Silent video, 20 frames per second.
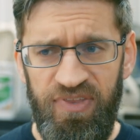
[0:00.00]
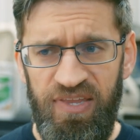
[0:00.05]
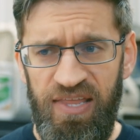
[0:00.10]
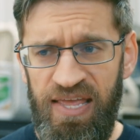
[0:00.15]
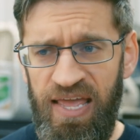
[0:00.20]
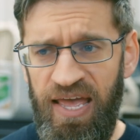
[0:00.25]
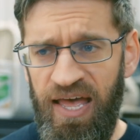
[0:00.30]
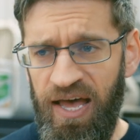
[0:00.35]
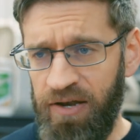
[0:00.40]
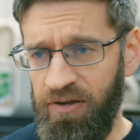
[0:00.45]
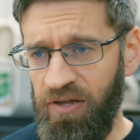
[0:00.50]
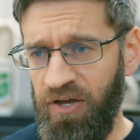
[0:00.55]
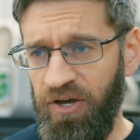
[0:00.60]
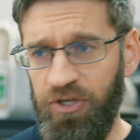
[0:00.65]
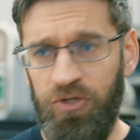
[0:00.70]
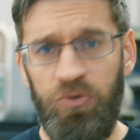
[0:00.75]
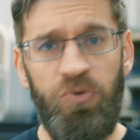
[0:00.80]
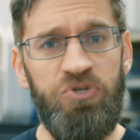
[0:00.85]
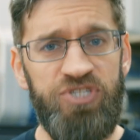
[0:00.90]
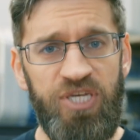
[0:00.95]
And
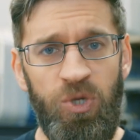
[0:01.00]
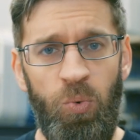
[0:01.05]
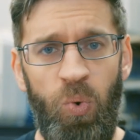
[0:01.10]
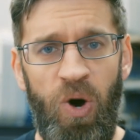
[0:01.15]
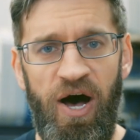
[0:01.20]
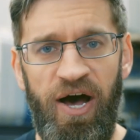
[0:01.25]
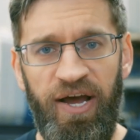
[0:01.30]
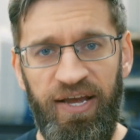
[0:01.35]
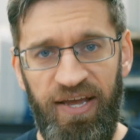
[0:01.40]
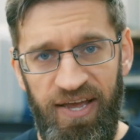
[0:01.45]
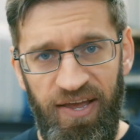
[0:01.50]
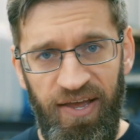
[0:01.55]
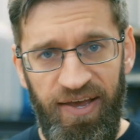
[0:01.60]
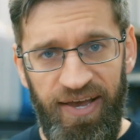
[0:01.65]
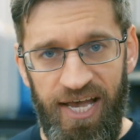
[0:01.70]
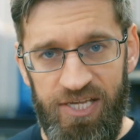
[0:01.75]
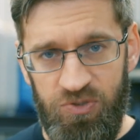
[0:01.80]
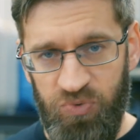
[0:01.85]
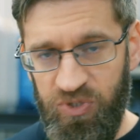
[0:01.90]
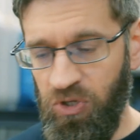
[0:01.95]
you will see why
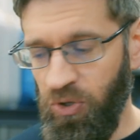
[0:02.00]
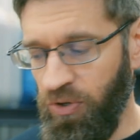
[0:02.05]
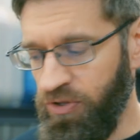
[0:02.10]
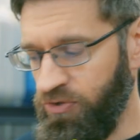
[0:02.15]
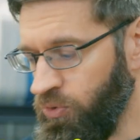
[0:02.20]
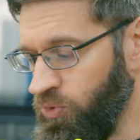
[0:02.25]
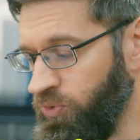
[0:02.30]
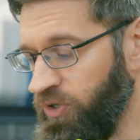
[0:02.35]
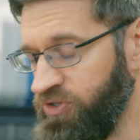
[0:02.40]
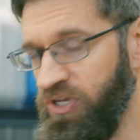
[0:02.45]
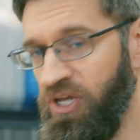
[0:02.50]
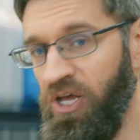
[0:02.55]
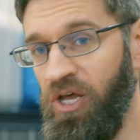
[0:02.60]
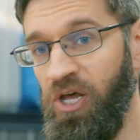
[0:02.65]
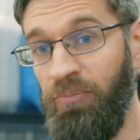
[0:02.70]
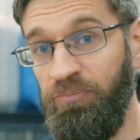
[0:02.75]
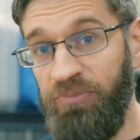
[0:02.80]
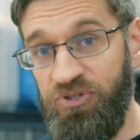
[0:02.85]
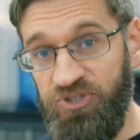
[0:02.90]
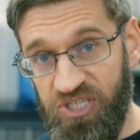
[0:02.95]
as we go through it.
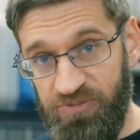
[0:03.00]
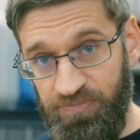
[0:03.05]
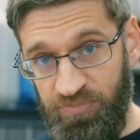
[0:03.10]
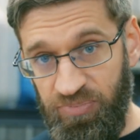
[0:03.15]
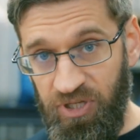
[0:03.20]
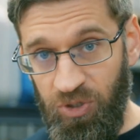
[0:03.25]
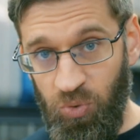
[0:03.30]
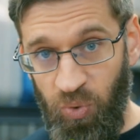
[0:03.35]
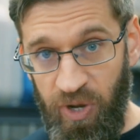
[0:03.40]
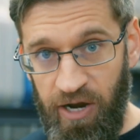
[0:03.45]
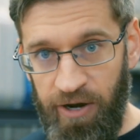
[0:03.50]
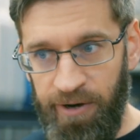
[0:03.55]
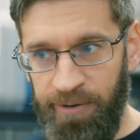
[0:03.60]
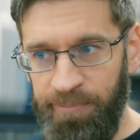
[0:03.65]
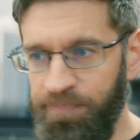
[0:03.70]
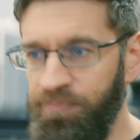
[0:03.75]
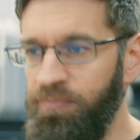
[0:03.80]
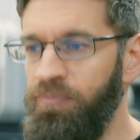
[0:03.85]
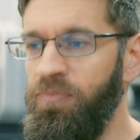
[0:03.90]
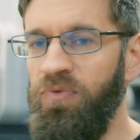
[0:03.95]
But just be aware,
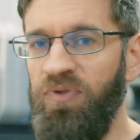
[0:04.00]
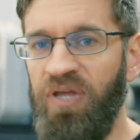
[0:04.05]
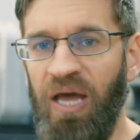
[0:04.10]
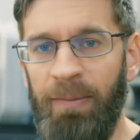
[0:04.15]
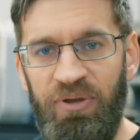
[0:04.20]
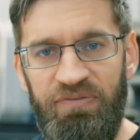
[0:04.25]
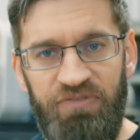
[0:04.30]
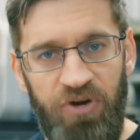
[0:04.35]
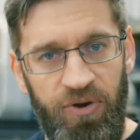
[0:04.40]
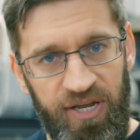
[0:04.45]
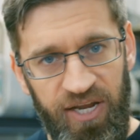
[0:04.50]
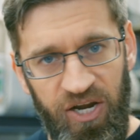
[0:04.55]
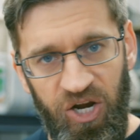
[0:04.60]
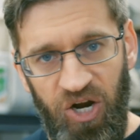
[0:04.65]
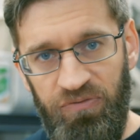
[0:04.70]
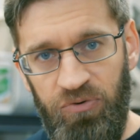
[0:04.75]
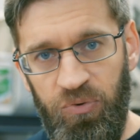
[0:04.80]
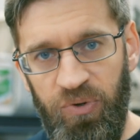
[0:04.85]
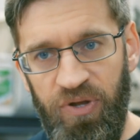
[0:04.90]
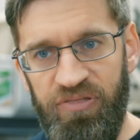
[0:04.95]
you gotta be very
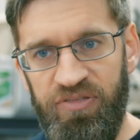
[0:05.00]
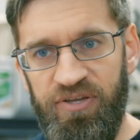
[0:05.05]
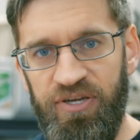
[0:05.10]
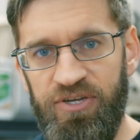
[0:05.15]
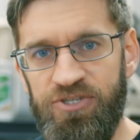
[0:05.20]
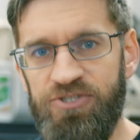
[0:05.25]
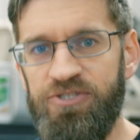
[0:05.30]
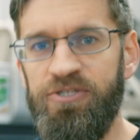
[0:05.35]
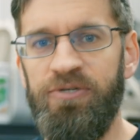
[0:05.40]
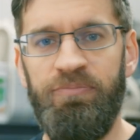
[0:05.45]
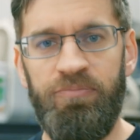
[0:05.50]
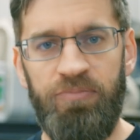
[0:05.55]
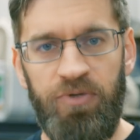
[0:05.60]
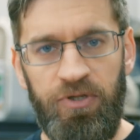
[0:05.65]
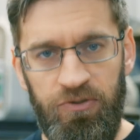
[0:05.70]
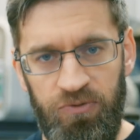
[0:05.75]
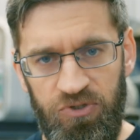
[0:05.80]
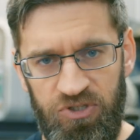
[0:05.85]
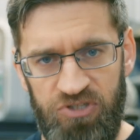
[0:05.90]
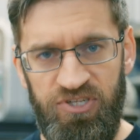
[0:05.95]
careful with this.
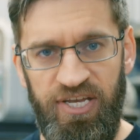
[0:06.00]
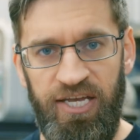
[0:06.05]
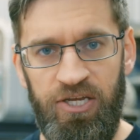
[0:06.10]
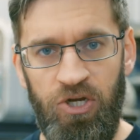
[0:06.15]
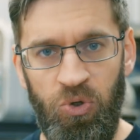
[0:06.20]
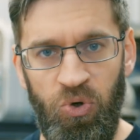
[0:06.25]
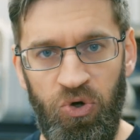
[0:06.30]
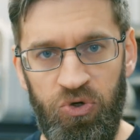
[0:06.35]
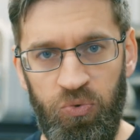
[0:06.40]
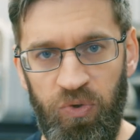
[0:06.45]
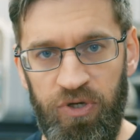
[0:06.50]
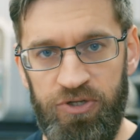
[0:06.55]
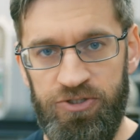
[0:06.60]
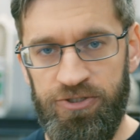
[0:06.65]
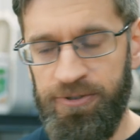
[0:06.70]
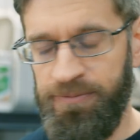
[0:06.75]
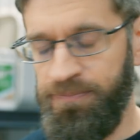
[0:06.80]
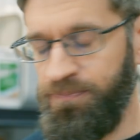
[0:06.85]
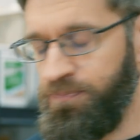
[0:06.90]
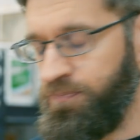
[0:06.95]
Use this at your own risk.